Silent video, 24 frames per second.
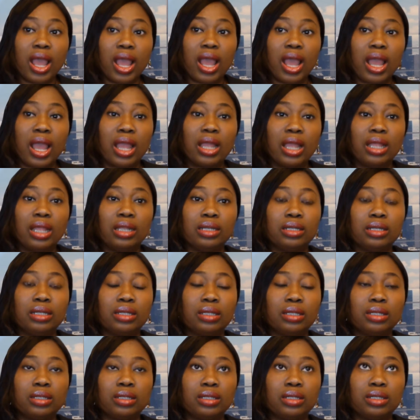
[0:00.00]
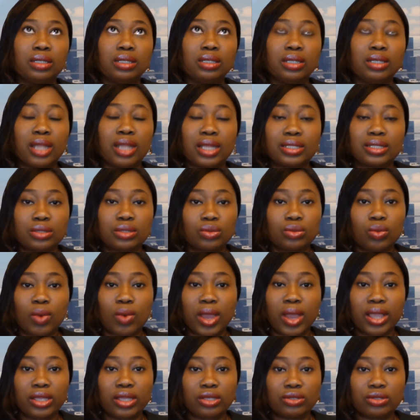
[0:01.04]
and that's
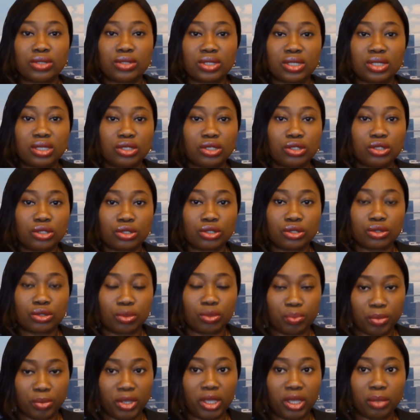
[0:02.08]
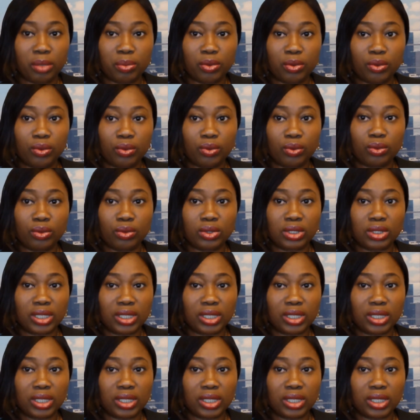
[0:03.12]
why you see some people,